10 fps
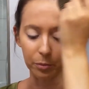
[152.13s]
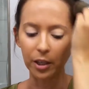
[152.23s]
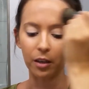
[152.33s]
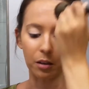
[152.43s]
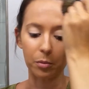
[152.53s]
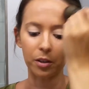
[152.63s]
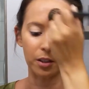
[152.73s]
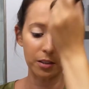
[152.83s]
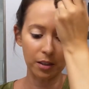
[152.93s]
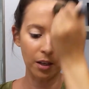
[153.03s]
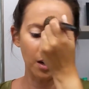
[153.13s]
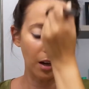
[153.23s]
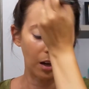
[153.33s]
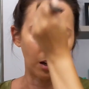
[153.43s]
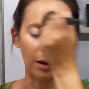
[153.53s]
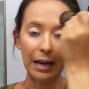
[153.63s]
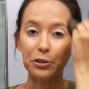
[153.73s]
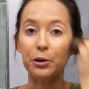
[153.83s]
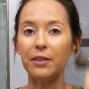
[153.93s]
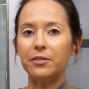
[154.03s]
breaking apart.
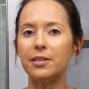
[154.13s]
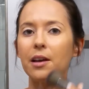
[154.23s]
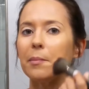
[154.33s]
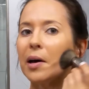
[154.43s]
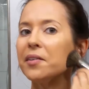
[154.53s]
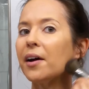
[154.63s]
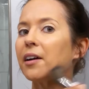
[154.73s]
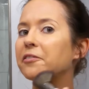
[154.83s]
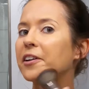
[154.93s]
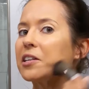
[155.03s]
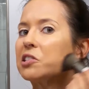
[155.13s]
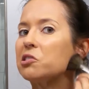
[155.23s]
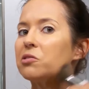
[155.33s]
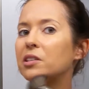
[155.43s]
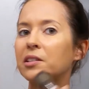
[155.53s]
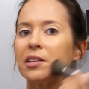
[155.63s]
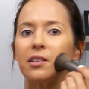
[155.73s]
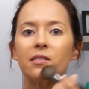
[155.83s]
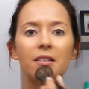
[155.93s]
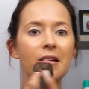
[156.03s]
I do have to set my entire face using
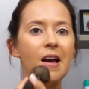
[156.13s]
this.